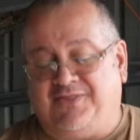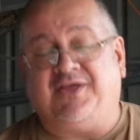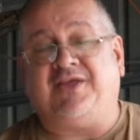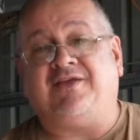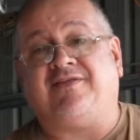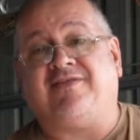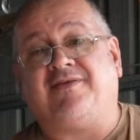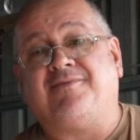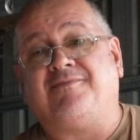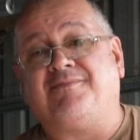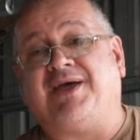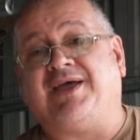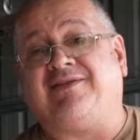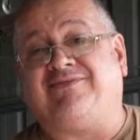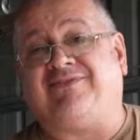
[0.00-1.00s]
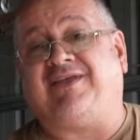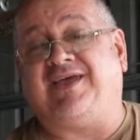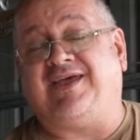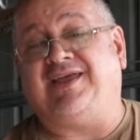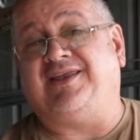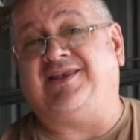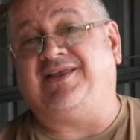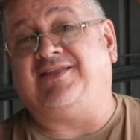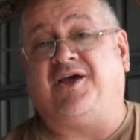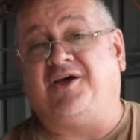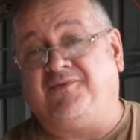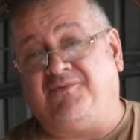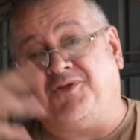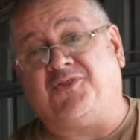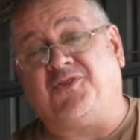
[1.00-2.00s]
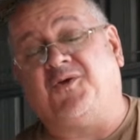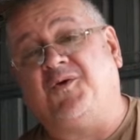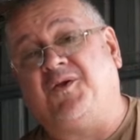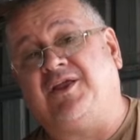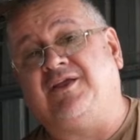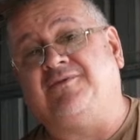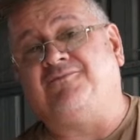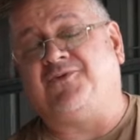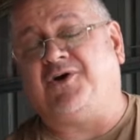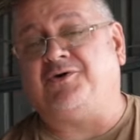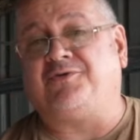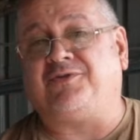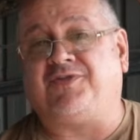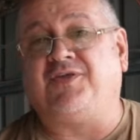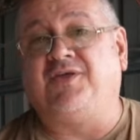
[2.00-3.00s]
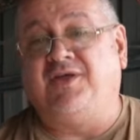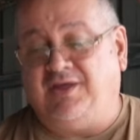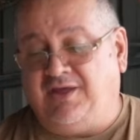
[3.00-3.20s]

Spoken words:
These maintain over 13 volts